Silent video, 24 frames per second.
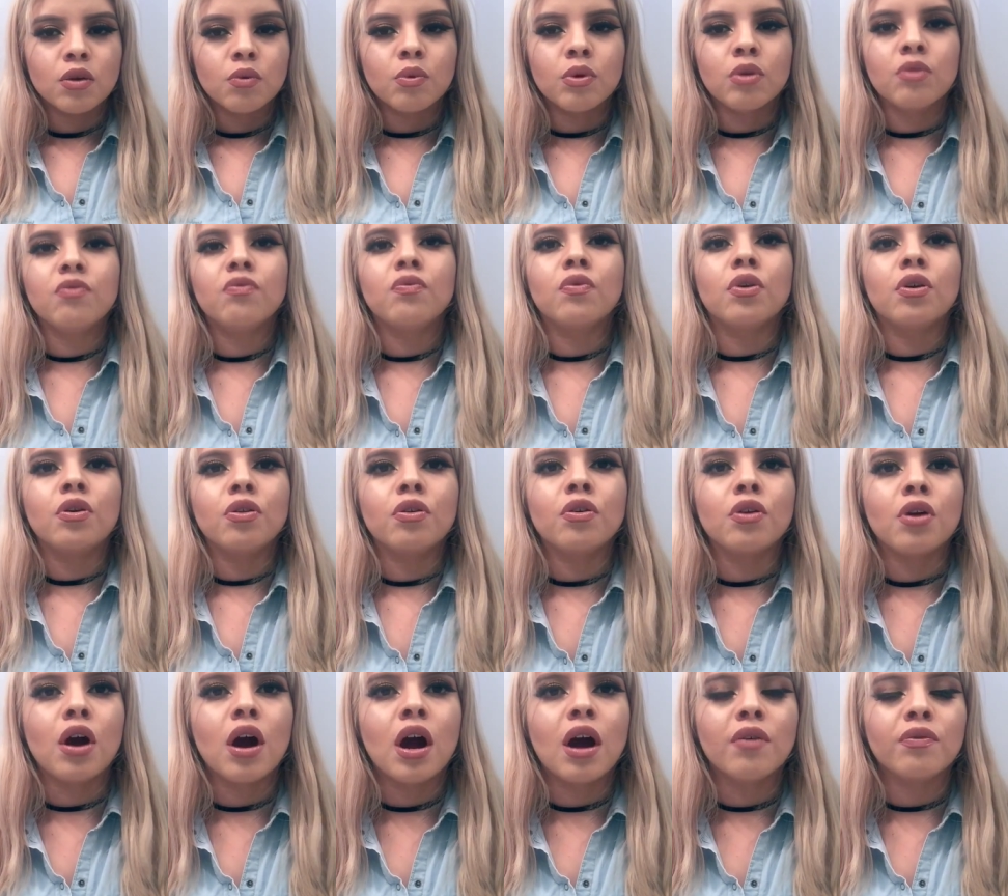went
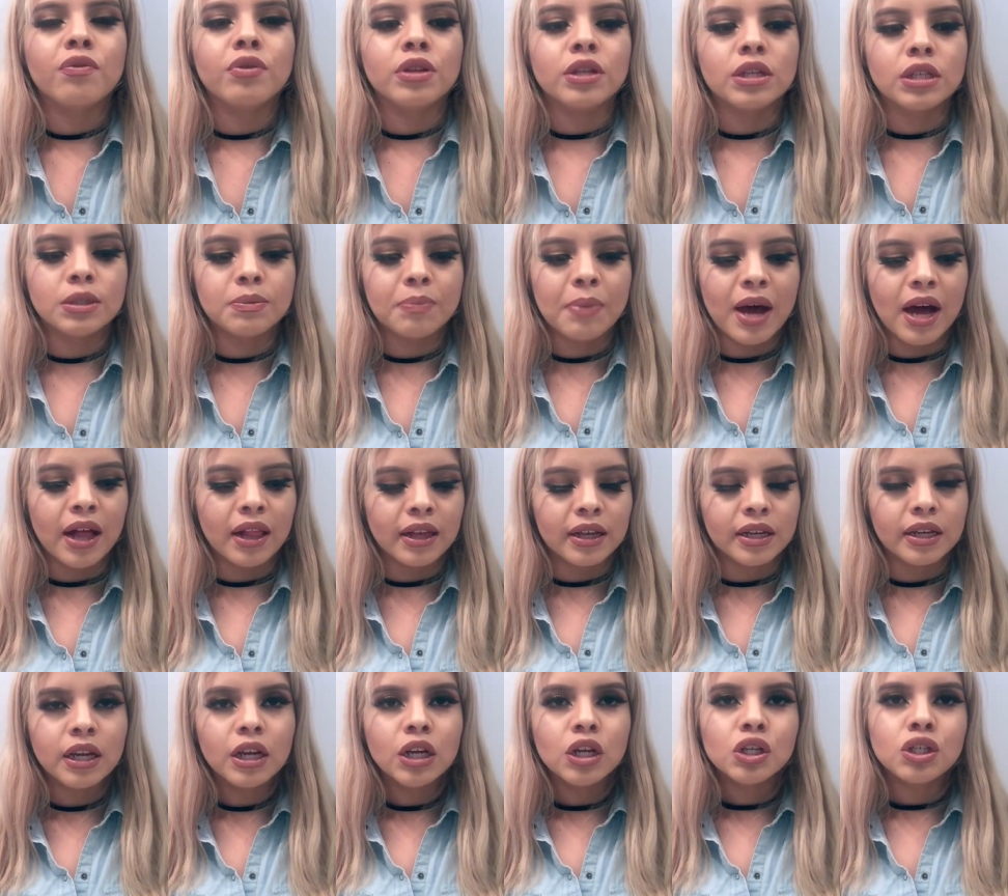further off with this
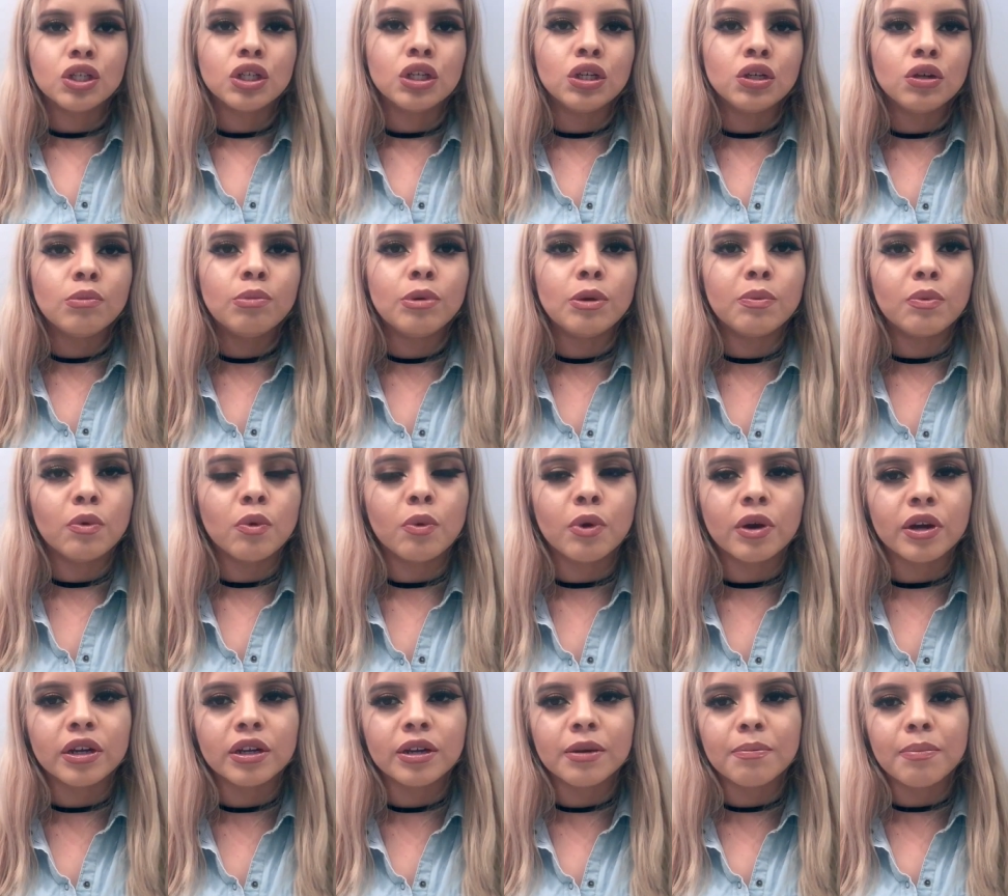palette. She knew people
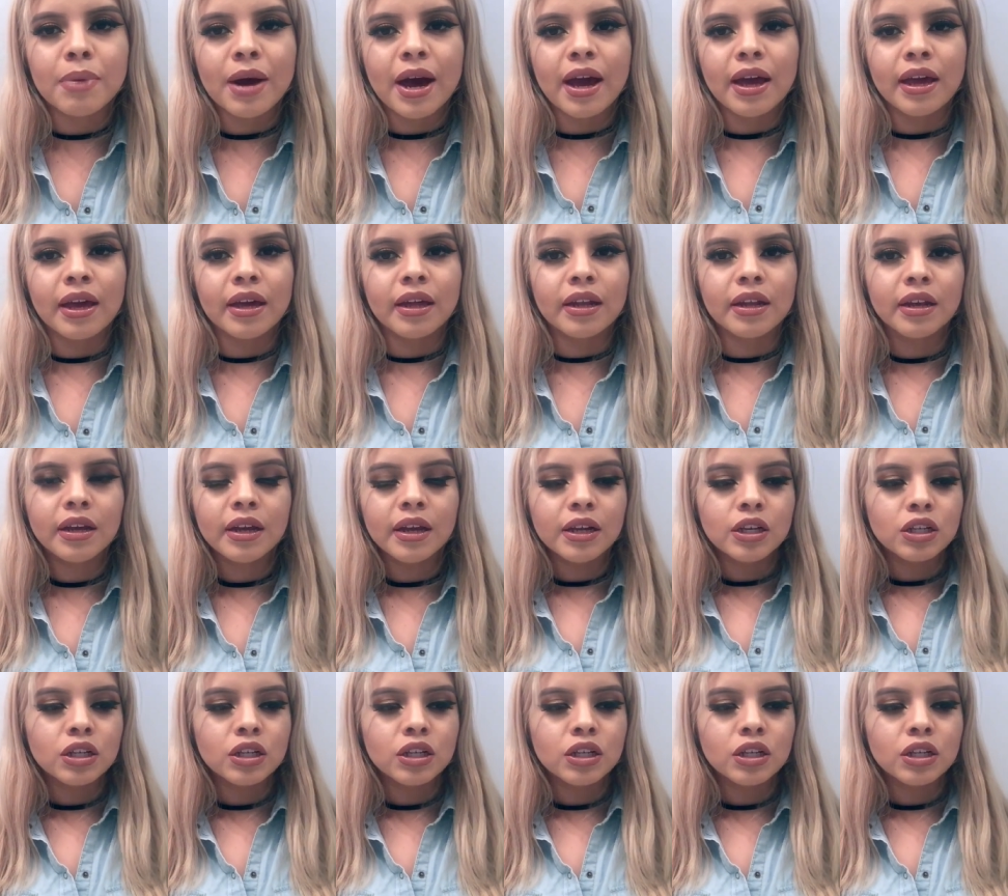were going to buy it.